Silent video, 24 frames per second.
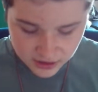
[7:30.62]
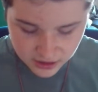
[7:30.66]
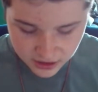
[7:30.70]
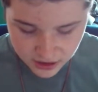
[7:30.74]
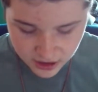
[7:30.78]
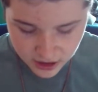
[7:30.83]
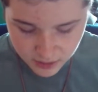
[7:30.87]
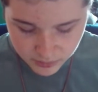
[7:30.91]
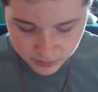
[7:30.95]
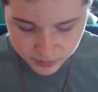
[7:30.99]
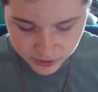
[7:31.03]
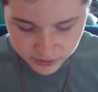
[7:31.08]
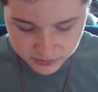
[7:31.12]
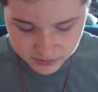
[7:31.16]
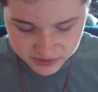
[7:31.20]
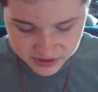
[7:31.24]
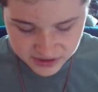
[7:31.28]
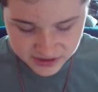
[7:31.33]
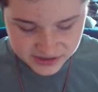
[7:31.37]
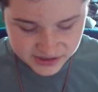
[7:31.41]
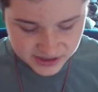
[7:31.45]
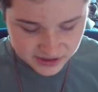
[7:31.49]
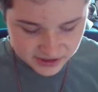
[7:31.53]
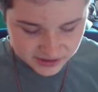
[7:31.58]
But
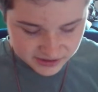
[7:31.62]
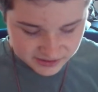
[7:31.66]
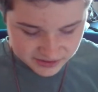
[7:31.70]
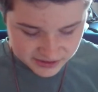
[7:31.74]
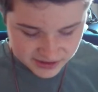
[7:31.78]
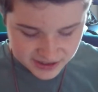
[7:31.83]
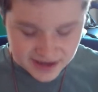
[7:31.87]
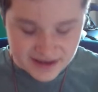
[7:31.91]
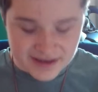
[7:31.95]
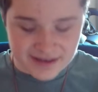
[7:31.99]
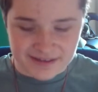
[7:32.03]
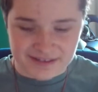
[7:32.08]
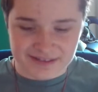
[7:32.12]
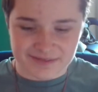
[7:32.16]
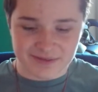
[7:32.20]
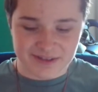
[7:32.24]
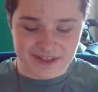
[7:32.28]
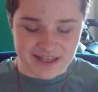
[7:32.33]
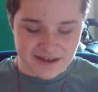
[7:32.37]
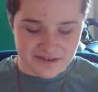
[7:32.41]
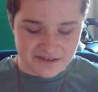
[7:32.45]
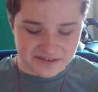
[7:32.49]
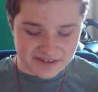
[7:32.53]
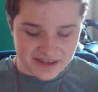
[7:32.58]
these are,
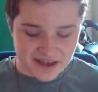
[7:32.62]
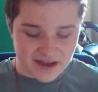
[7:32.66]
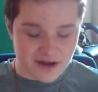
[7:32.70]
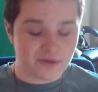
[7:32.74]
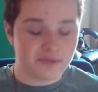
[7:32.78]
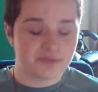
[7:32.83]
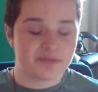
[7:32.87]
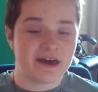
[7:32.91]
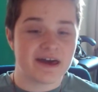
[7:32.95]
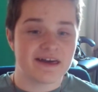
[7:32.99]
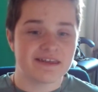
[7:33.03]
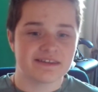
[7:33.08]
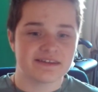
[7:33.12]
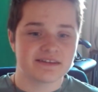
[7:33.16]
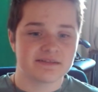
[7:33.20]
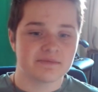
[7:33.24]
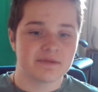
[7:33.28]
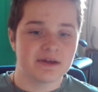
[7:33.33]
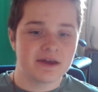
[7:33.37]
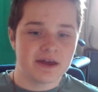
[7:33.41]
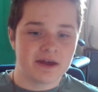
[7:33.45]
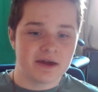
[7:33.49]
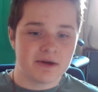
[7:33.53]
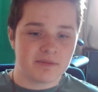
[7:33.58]
without a doubt, better than
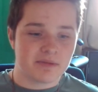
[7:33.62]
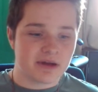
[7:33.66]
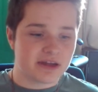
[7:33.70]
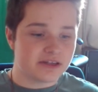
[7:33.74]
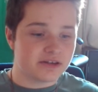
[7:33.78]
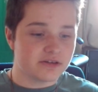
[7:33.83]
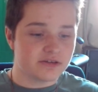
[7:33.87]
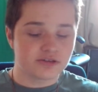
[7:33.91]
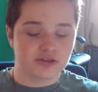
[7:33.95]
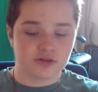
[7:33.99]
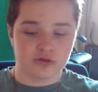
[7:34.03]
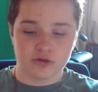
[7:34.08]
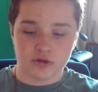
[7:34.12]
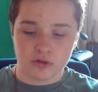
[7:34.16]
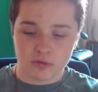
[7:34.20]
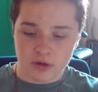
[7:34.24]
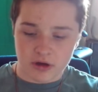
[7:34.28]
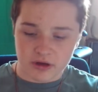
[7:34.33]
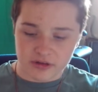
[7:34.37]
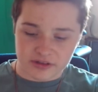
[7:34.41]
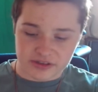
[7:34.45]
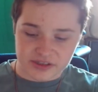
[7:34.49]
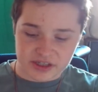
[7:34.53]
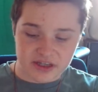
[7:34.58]
my usual
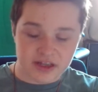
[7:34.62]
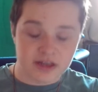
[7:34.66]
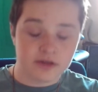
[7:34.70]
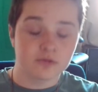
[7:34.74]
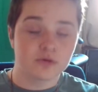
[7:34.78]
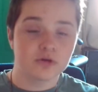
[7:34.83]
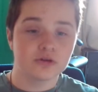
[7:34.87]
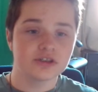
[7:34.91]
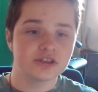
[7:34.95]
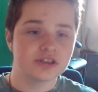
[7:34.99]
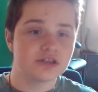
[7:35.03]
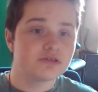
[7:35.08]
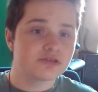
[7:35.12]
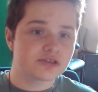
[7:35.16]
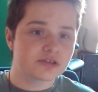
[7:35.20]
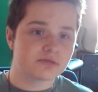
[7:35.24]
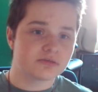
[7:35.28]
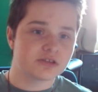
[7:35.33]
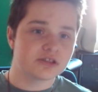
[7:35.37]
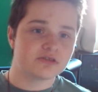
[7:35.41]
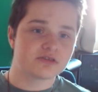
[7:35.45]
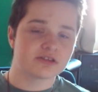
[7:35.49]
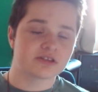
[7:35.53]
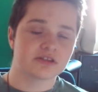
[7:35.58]
ones, and I would use them
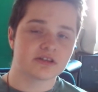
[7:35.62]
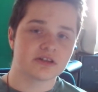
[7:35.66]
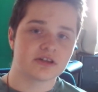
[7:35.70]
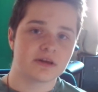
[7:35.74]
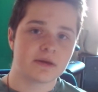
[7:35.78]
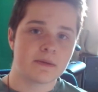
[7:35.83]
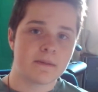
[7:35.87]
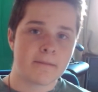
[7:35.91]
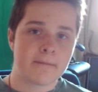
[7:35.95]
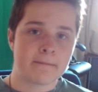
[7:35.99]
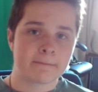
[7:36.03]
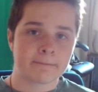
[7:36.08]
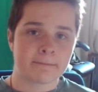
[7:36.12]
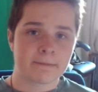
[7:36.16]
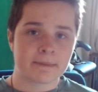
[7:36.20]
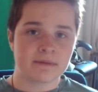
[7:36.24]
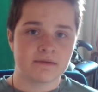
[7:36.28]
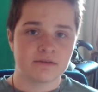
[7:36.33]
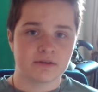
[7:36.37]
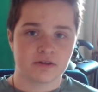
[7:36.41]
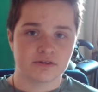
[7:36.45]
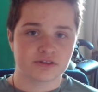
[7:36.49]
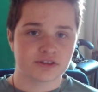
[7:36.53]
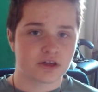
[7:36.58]
usually,
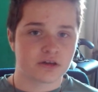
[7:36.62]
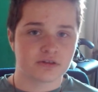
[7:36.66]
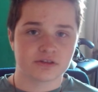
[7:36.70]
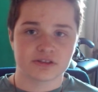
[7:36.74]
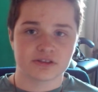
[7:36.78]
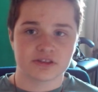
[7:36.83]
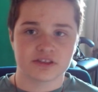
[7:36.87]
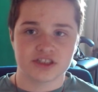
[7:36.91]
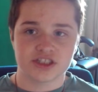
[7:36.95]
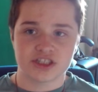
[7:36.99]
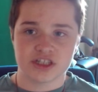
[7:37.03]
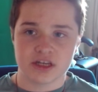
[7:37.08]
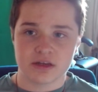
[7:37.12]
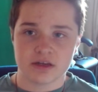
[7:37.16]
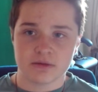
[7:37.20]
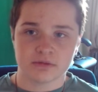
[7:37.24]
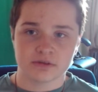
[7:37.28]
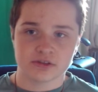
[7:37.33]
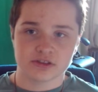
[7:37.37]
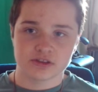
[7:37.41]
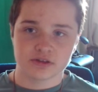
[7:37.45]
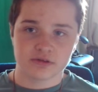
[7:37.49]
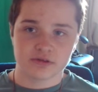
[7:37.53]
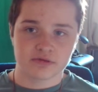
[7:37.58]
you know, to go to the gym
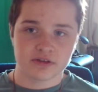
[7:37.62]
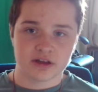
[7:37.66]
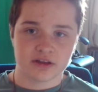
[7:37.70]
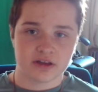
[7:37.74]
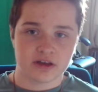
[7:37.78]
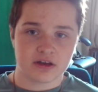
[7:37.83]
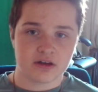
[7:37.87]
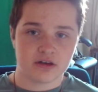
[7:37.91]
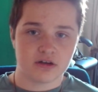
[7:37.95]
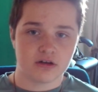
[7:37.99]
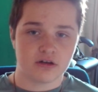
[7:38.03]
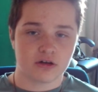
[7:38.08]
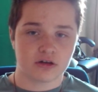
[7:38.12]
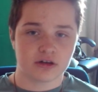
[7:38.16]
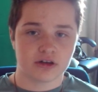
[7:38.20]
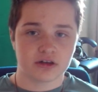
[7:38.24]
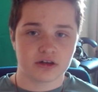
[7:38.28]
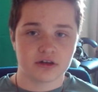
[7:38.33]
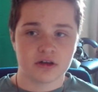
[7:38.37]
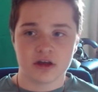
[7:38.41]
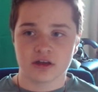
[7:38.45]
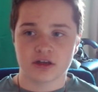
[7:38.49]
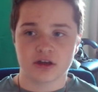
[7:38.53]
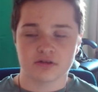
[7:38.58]
and stuff like that, or
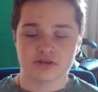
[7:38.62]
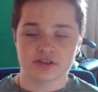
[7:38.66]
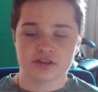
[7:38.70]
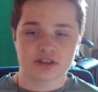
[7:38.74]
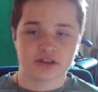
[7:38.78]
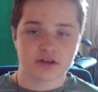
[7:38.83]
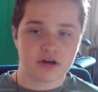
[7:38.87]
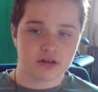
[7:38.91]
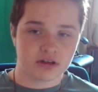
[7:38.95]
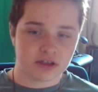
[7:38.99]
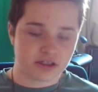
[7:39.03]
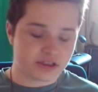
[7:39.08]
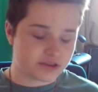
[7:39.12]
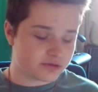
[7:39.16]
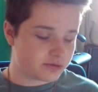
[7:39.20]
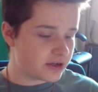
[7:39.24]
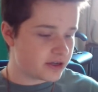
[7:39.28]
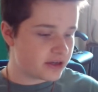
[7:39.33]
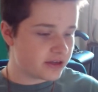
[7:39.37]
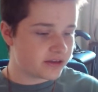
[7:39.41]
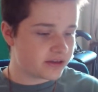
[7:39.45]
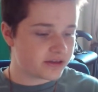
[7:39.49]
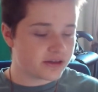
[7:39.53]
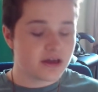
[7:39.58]
go to college
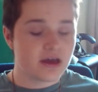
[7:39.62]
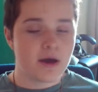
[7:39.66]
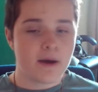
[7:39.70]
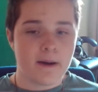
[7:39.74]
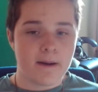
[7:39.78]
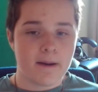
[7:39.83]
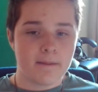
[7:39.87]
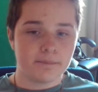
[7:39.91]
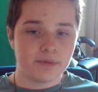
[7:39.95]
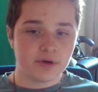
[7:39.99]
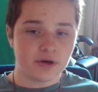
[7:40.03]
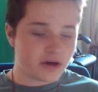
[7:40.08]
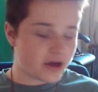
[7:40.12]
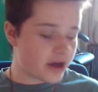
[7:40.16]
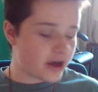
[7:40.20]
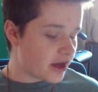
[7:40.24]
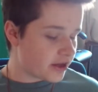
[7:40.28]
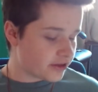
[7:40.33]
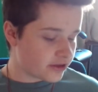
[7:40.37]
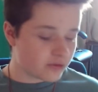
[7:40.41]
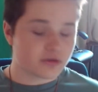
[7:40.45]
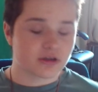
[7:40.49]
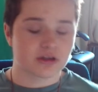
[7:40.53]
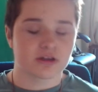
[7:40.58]
with, but I
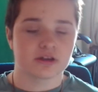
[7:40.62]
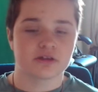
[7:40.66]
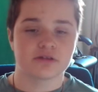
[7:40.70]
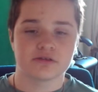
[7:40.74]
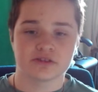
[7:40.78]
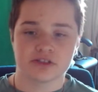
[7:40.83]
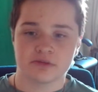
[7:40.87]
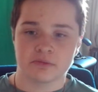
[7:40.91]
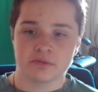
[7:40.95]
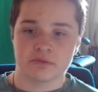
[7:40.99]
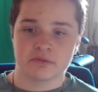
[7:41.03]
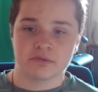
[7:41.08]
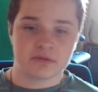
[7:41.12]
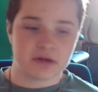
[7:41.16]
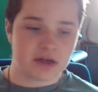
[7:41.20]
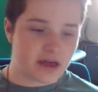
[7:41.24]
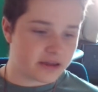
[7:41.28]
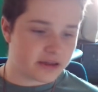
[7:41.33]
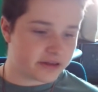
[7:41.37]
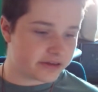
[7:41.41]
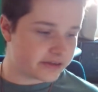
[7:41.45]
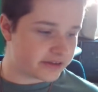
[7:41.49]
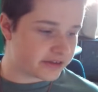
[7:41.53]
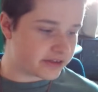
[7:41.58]
don't want to lose them,
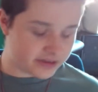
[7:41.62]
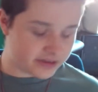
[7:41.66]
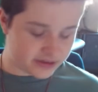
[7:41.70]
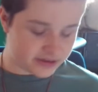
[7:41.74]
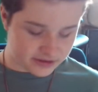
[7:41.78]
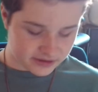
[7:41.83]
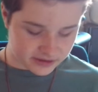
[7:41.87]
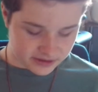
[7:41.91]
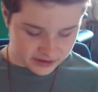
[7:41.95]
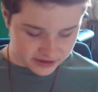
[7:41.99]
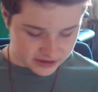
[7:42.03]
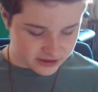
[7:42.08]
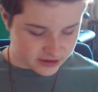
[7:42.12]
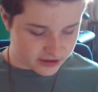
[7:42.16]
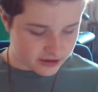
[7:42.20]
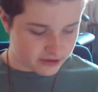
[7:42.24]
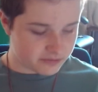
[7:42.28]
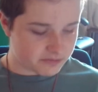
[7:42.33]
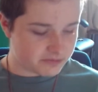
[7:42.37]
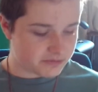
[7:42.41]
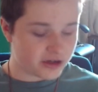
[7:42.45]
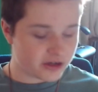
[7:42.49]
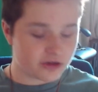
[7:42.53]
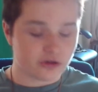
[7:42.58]
and, you know,
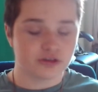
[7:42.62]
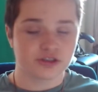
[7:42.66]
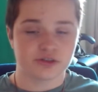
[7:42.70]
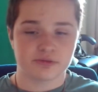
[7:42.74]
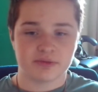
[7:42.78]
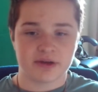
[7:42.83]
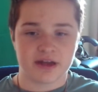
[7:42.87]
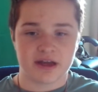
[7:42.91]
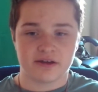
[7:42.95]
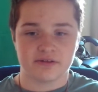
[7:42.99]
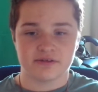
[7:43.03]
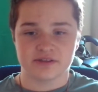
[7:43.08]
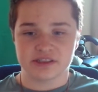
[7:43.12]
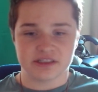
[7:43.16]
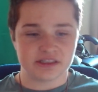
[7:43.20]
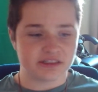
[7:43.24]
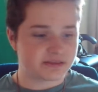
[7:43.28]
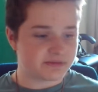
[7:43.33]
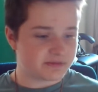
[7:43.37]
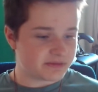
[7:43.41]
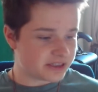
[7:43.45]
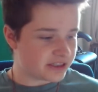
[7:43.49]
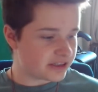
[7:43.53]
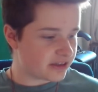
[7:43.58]
£100 is,
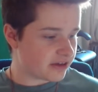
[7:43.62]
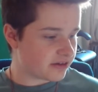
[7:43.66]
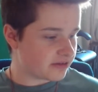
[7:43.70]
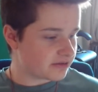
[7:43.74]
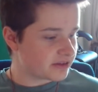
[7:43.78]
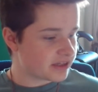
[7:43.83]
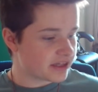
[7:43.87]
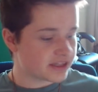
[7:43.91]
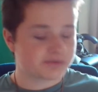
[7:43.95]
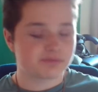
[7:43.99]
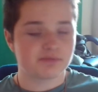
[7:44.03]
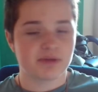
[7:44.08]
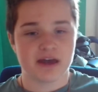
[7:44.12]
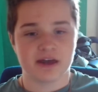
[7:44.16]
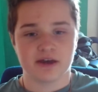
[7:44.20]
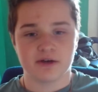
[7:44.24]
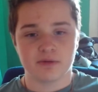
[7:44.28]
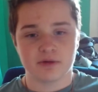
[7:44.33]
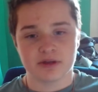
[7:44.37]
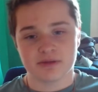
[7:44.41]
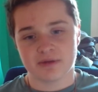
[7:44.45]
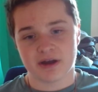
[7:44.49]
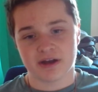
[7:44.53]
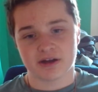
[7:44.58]
you know, that's better
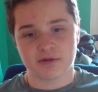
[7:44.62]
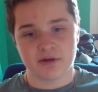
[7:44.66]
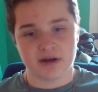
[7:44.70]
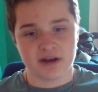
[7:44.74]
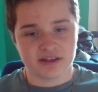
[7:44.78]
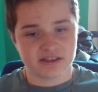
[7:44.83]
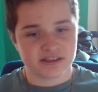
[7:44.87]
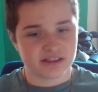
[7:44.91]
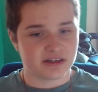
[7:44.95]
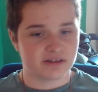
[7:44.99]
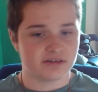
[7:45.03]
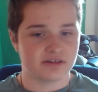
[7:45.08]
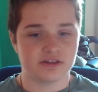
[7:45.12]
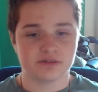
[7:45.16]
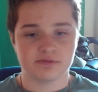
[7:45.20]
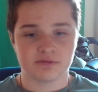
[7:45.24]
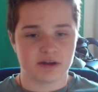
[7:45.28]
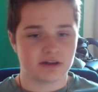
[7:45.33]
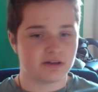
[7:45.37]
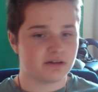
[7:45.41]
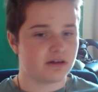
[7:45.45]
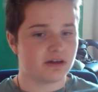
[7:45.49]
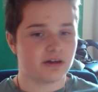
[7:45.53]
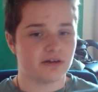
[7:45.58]
with my Quest. I'll use
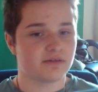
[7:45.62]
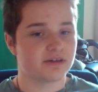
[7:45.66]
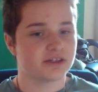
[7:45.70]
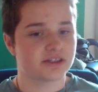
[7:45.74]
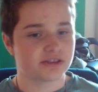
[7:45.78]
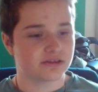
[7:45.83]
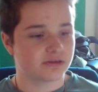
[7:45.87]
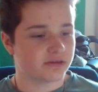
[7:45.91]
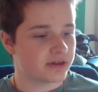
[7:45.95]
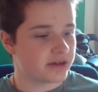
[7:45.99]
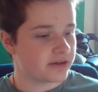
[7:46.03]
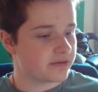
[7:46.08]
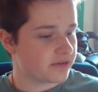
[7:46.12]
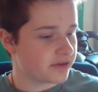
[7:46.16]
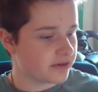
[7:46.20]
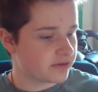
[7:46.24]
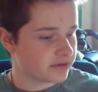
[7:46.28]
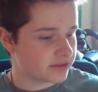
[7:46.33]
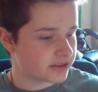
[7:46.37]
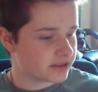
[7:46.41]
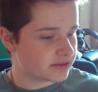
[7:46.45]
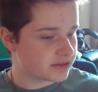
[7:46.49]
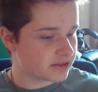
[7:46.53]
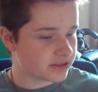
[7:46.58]
my original
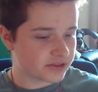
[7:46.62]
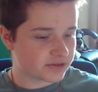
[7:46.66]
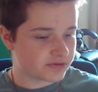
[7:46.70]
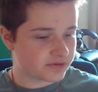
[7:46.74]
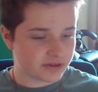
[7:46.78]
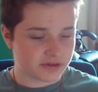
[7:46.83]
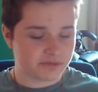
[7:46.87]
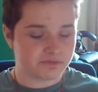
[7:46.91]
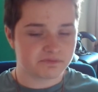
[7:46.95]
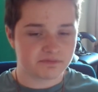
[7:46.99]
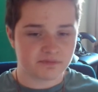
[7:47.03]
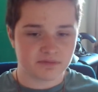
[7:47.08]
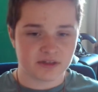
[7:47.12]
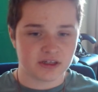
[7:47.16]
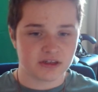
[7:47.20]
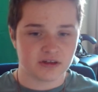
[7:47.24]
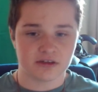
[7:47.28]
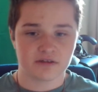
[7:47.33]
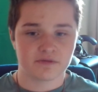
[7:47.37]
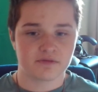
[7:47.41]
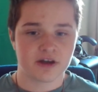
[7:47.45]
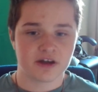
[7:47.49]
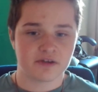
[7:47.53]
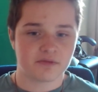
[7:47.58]
earphones just for, you know, the
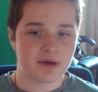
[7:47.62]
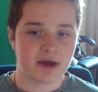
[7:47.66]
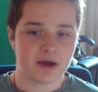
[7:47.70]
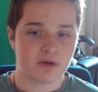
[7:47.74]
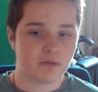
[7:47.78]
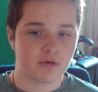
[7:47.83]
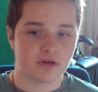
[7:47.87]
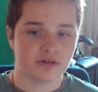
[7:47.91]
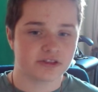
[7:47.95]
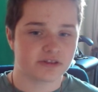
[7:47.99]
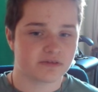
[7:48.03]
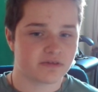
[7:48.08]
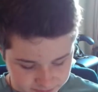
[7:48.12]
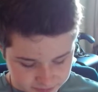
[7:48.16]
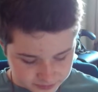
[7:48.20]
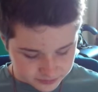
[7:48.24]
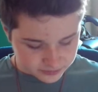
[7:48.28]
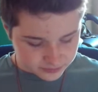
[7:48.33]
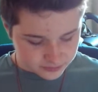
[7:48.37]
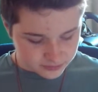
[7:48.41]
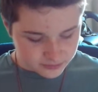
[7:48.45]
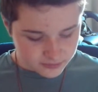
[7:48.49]
£5 ones I've had.